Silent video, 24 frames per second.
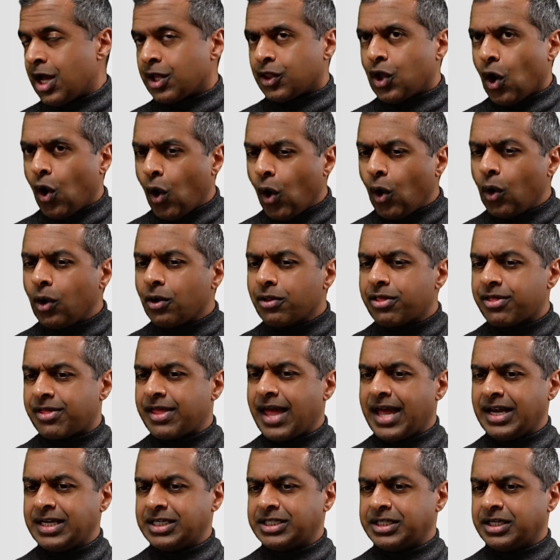The whole
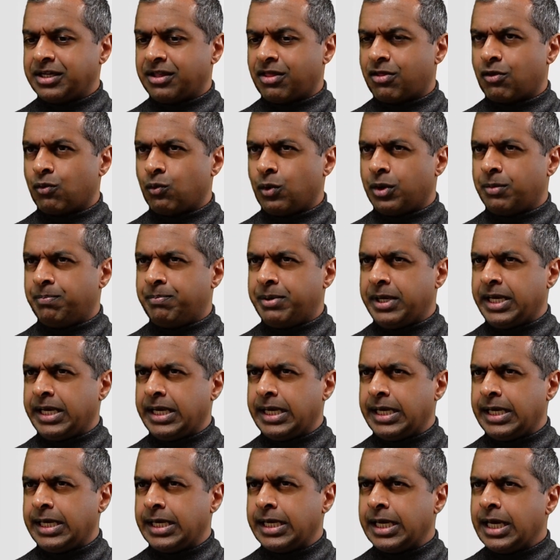sentence would
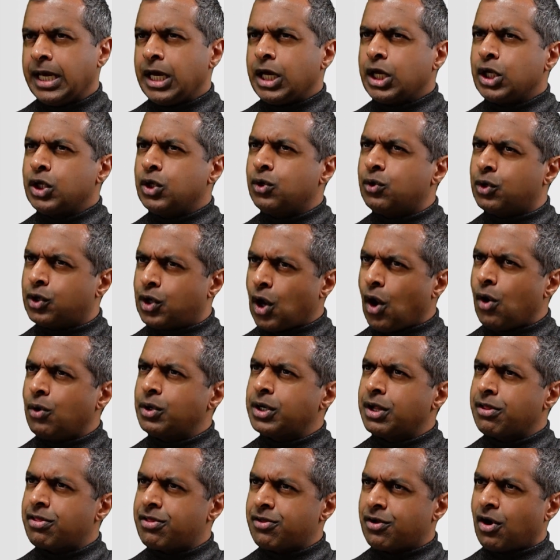be, you go
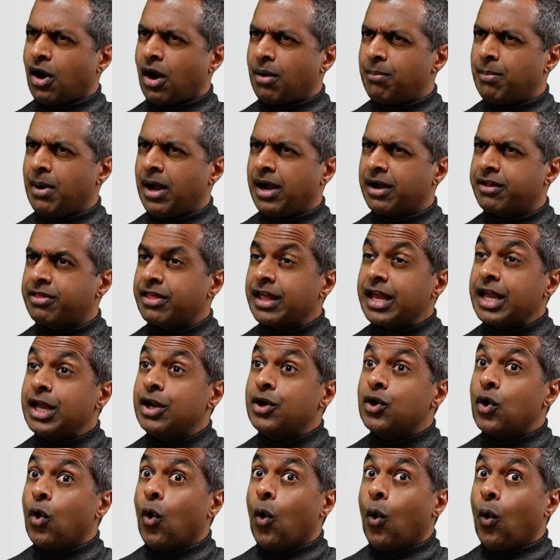to Starbucks
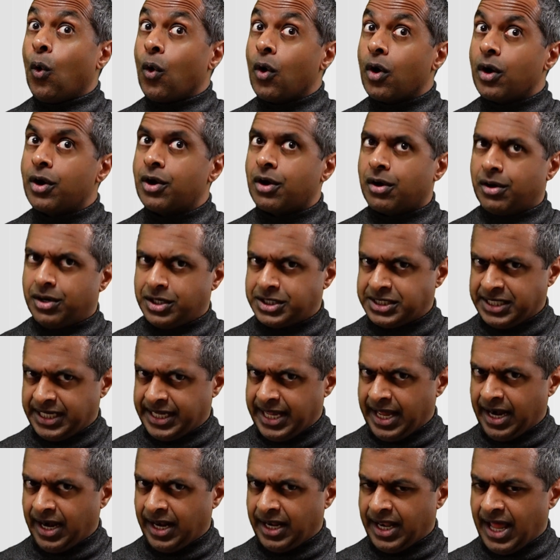in order to
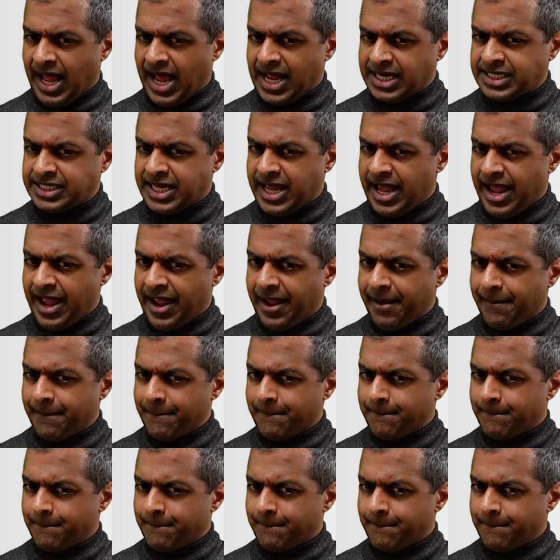get a latte.